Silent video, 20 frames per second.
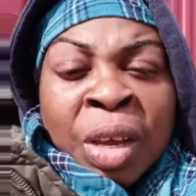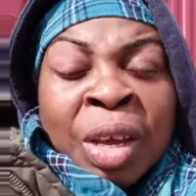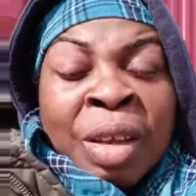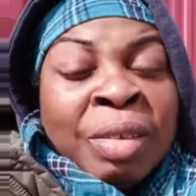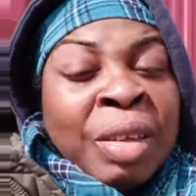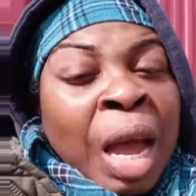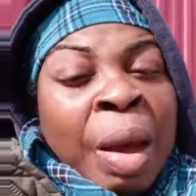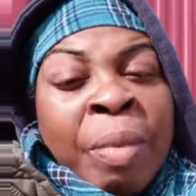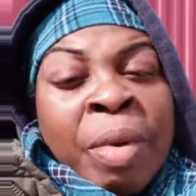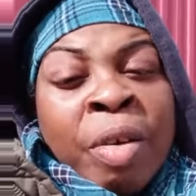
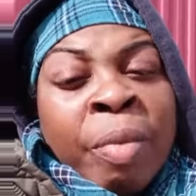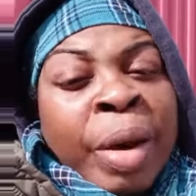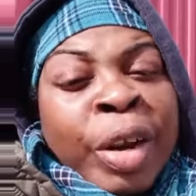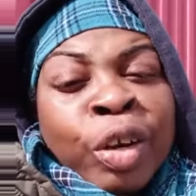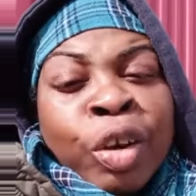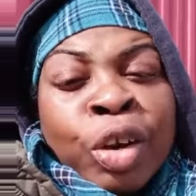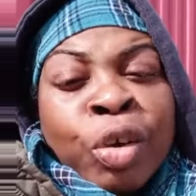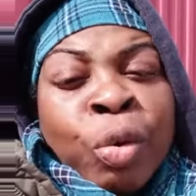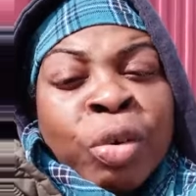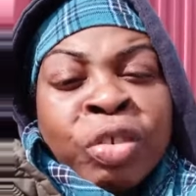In time,
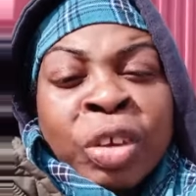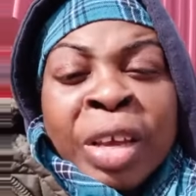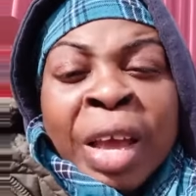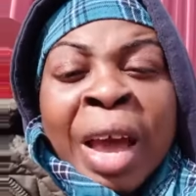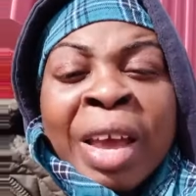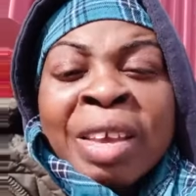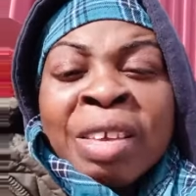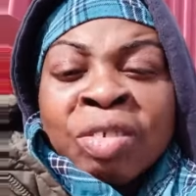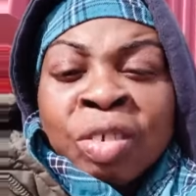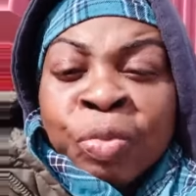everybody going to know
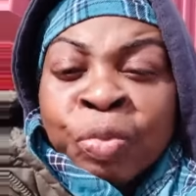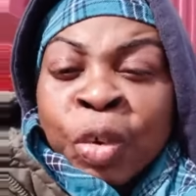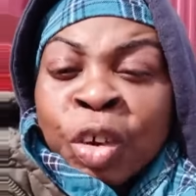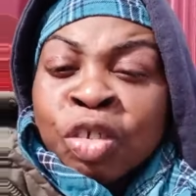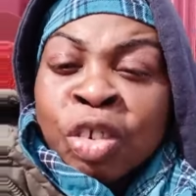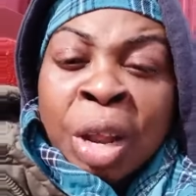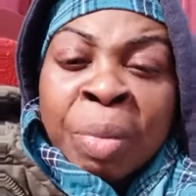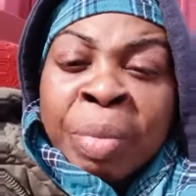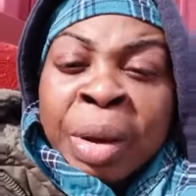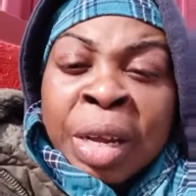you're yeast
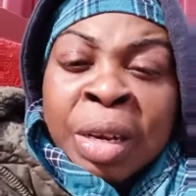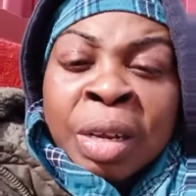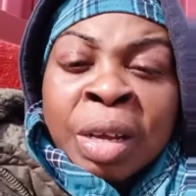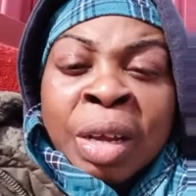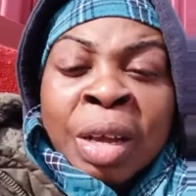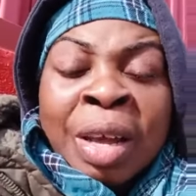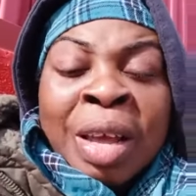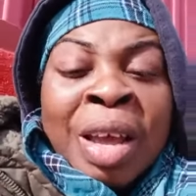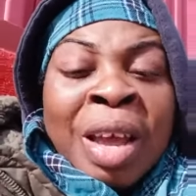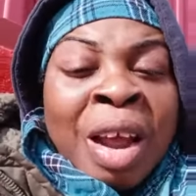infection bed.
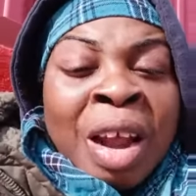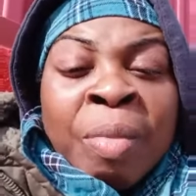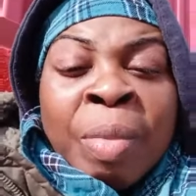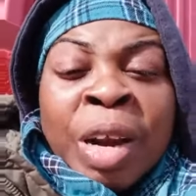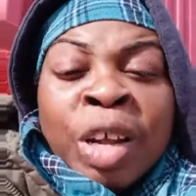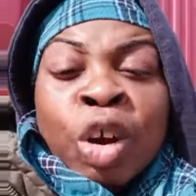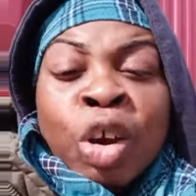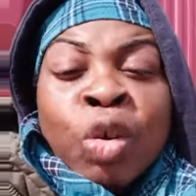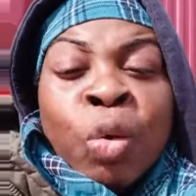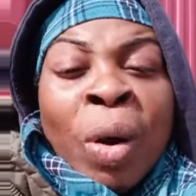
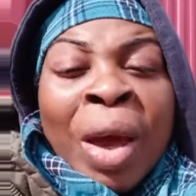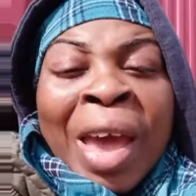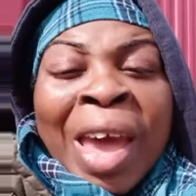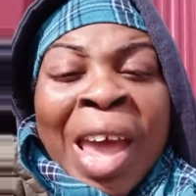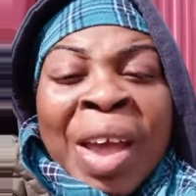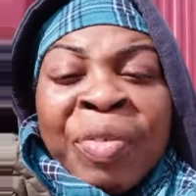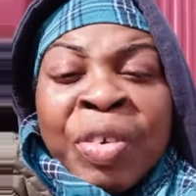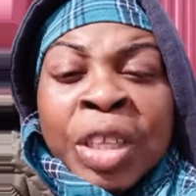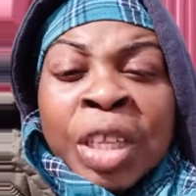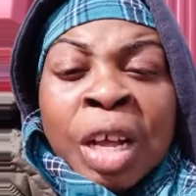Everybody going to know
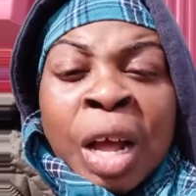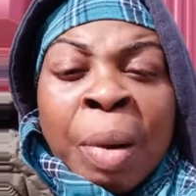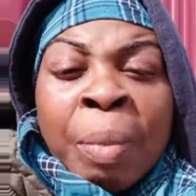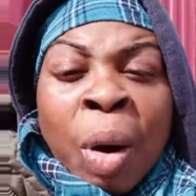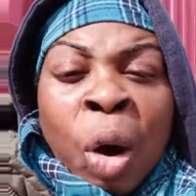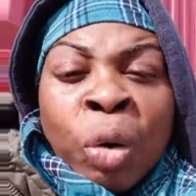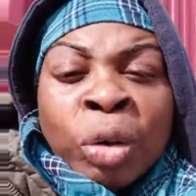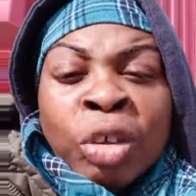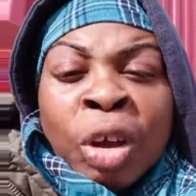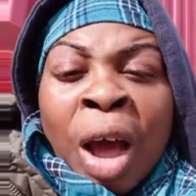everything
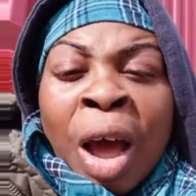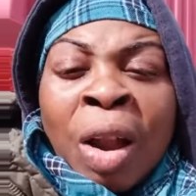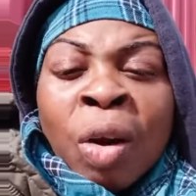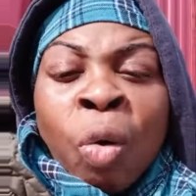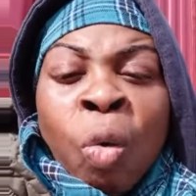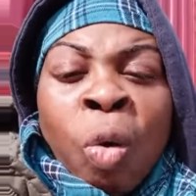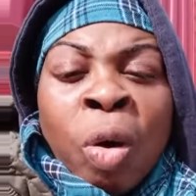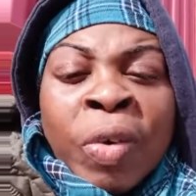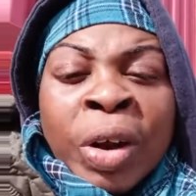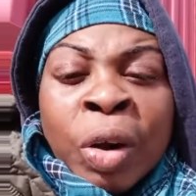about you all
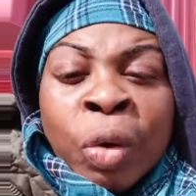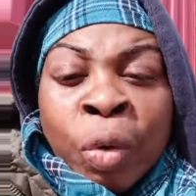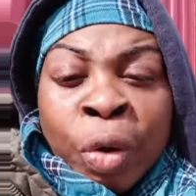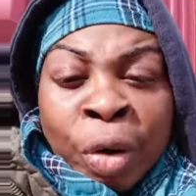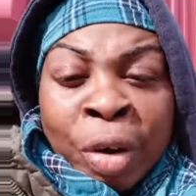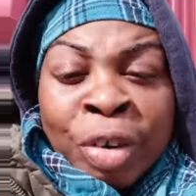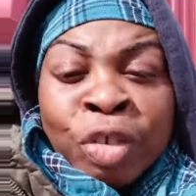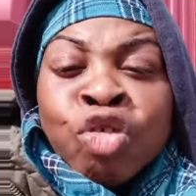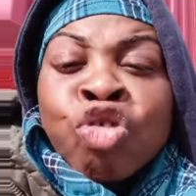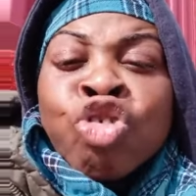over the
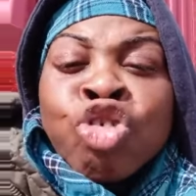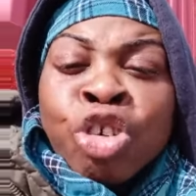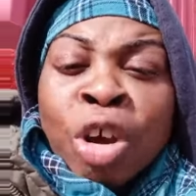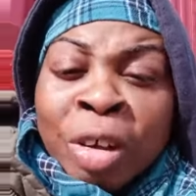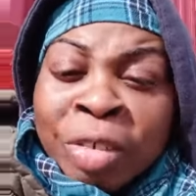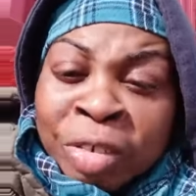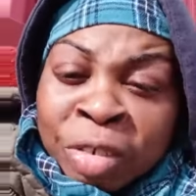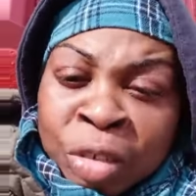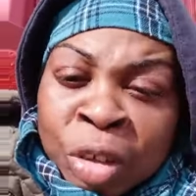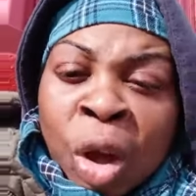world,
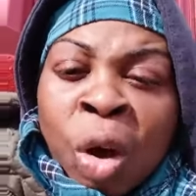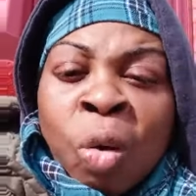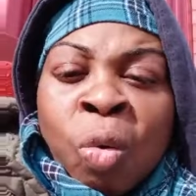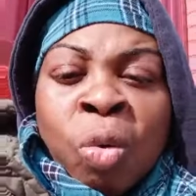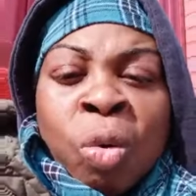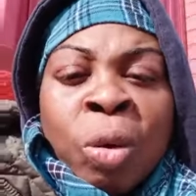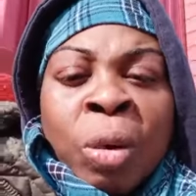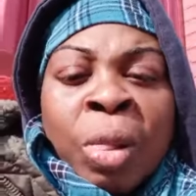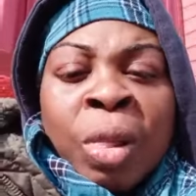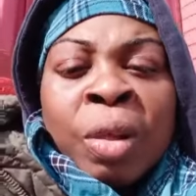just now.
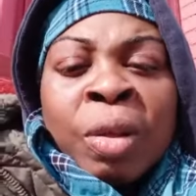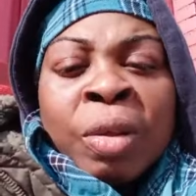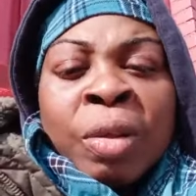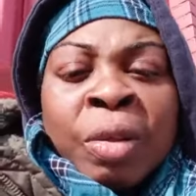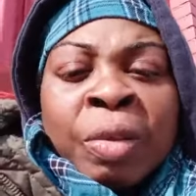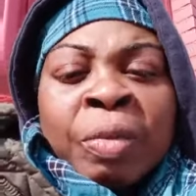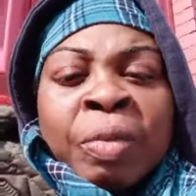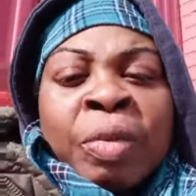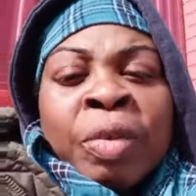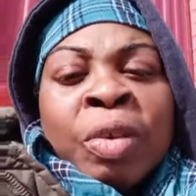
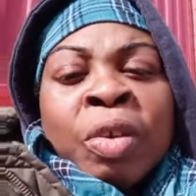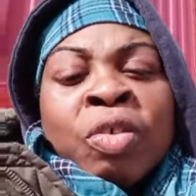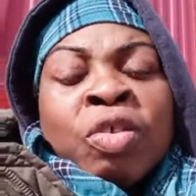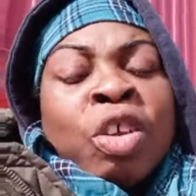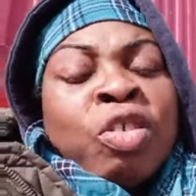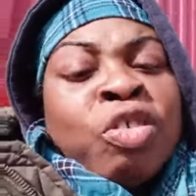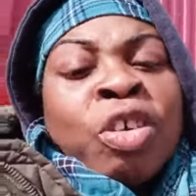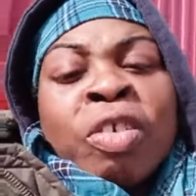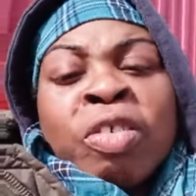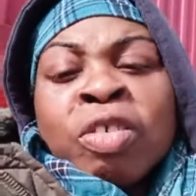
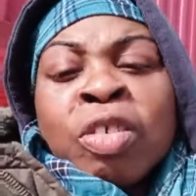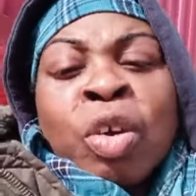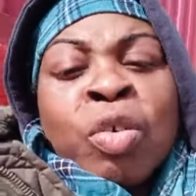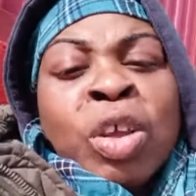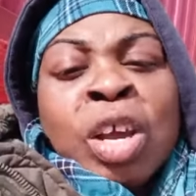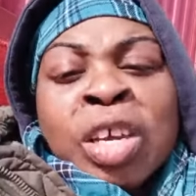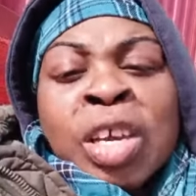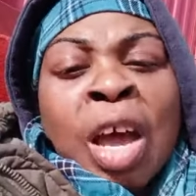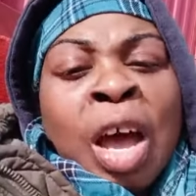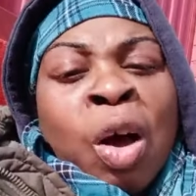So just now
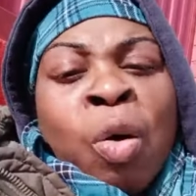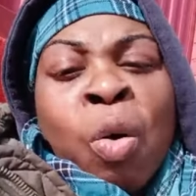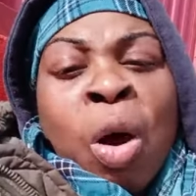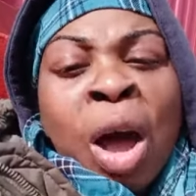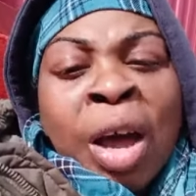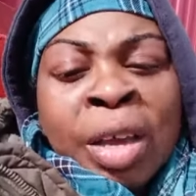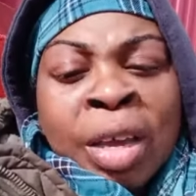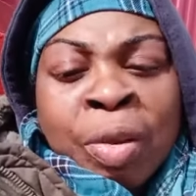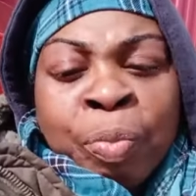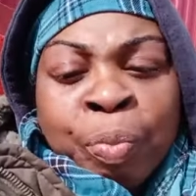you can't
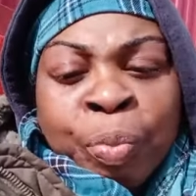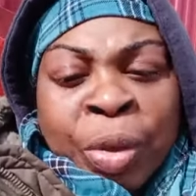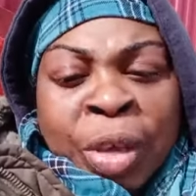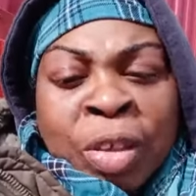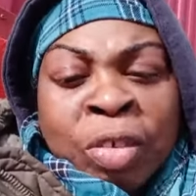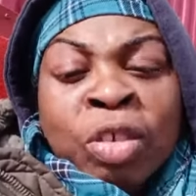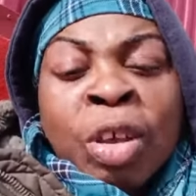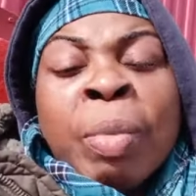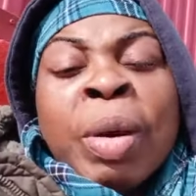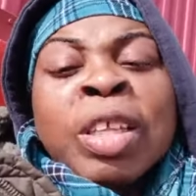walk in
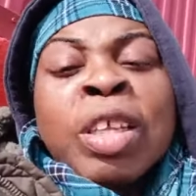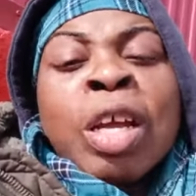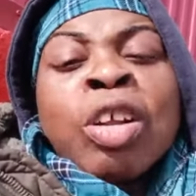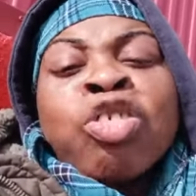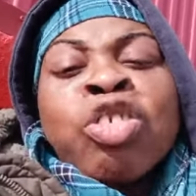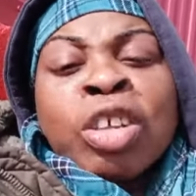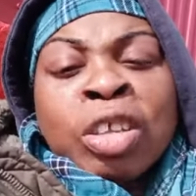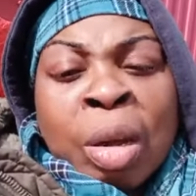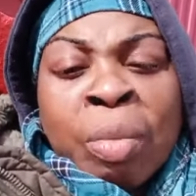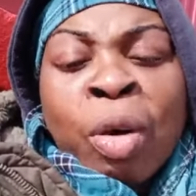peace. You better
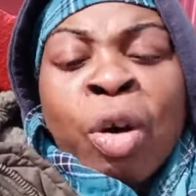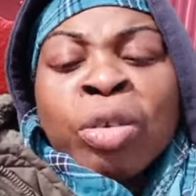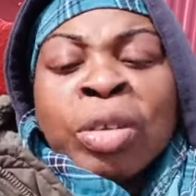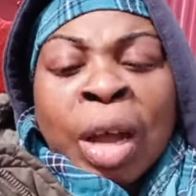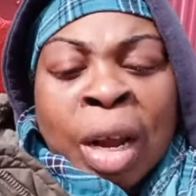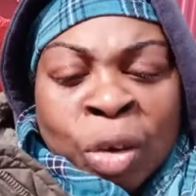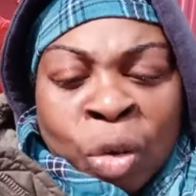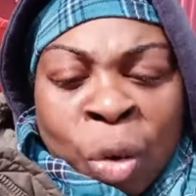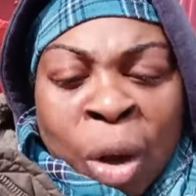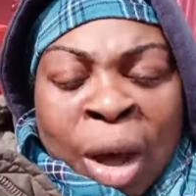shut them out
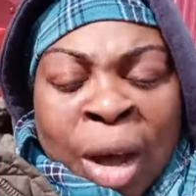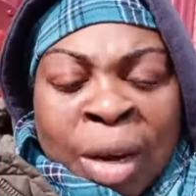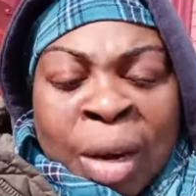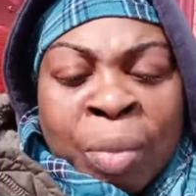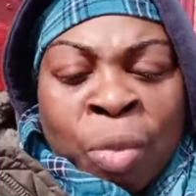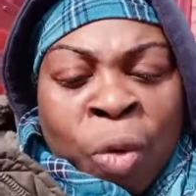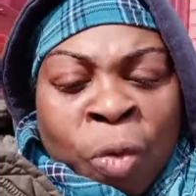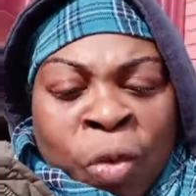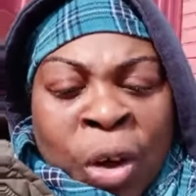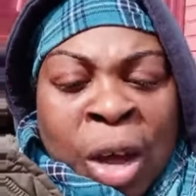and go on
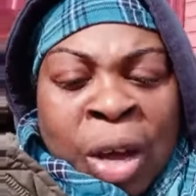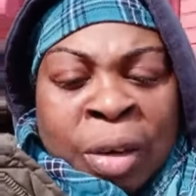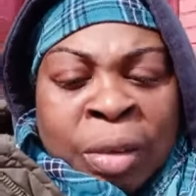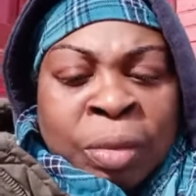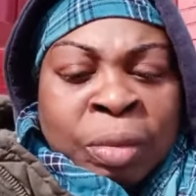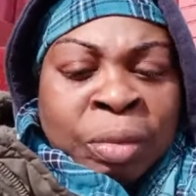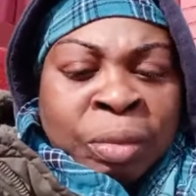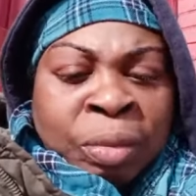and move on.